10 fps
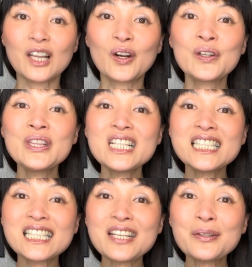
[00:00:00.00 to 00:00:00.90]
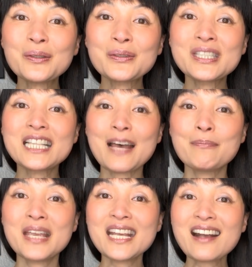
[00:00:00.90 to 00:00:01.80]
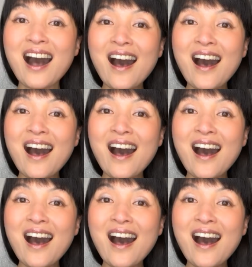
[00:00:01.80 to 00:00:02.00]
Learn the skills that make